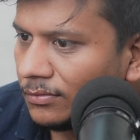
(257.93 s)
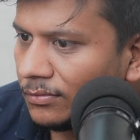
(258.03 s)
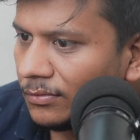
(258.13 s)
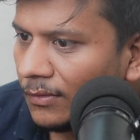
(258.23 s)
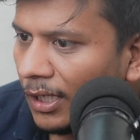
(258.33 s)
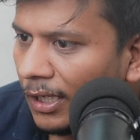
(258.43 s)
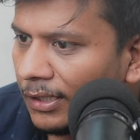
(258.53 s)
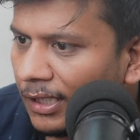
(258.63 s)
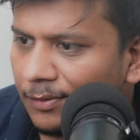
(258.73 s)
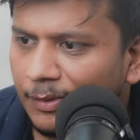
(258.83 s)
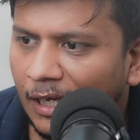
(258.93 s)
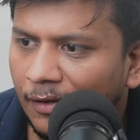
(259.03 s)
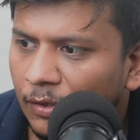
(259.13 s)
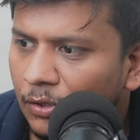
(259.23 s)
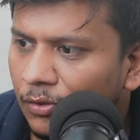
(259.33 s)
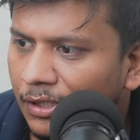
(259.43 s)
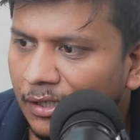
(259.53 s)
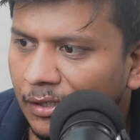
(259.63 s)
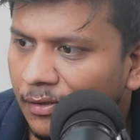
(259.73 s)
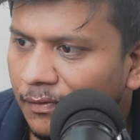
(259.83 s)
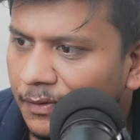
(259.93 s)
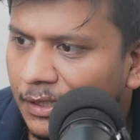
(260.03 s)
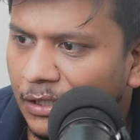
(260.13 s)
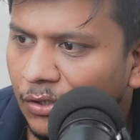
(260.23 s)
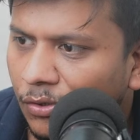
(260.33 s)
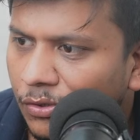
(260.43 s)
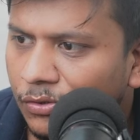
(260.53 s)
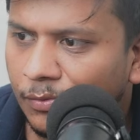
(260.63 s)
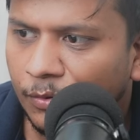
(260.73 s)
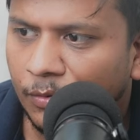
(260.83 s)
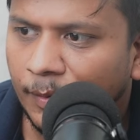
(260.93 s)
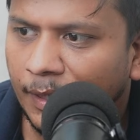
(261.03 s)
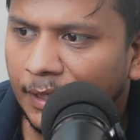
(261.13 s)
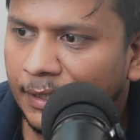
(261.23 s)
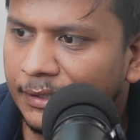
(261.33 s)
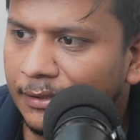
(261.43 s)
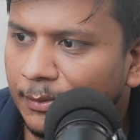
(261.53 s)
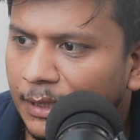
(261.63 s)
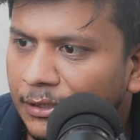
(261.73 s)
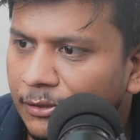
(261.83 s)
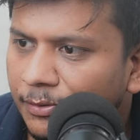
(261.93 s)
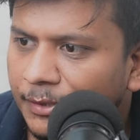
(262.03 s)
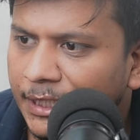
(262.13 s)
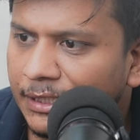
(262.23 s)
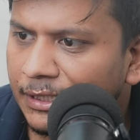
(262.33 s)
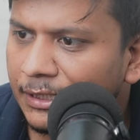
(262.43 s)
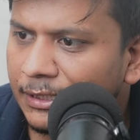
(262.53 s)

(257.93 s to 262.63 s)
And let me have a look if they also provide some kind of rating.